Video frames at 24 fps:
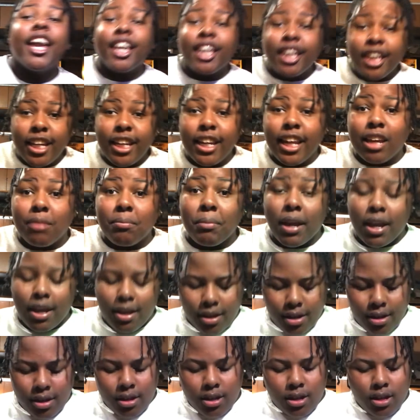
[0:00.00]
You dig me?
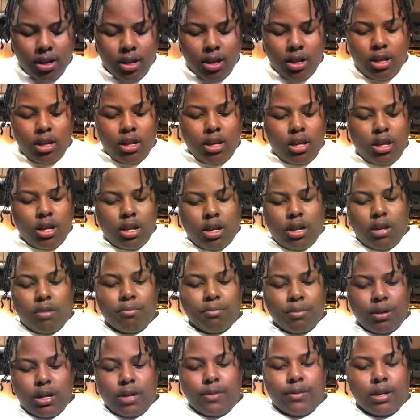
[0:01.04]
Didn't
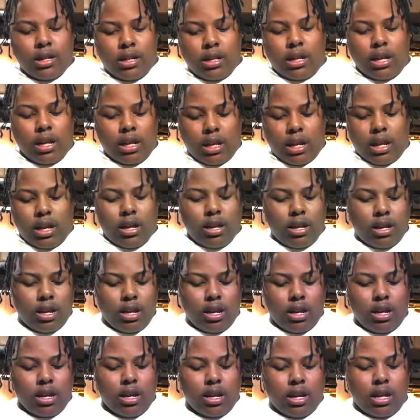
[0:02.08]
breathe nothing like that. And
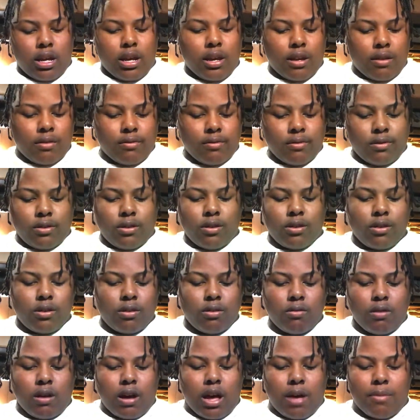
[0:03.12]
then like,
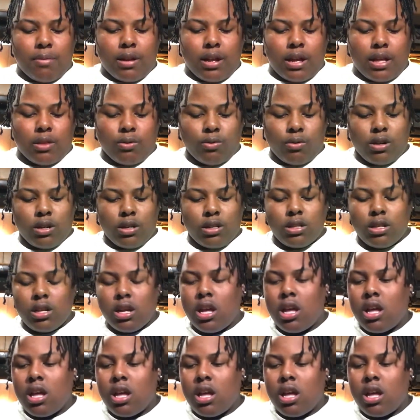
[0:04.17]
what happened afterwards?